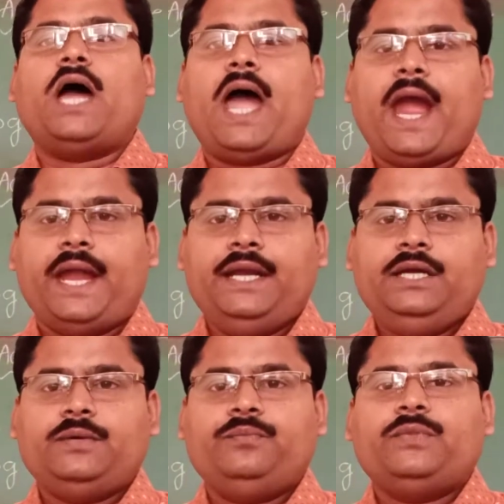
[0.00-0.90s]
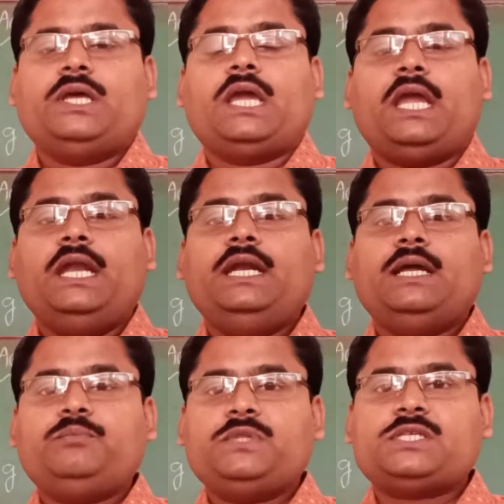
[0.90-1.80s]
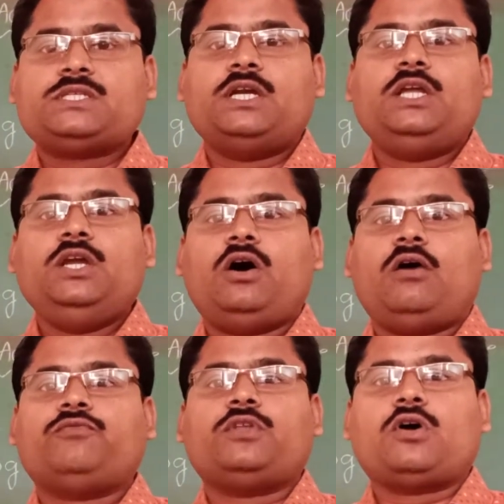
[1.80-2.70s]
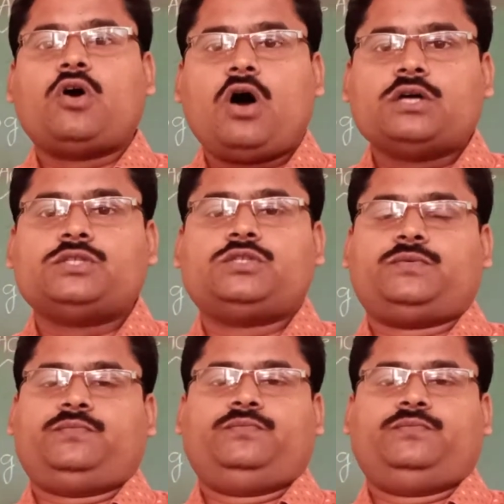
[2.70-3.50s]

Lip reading: and in-depth study of the cost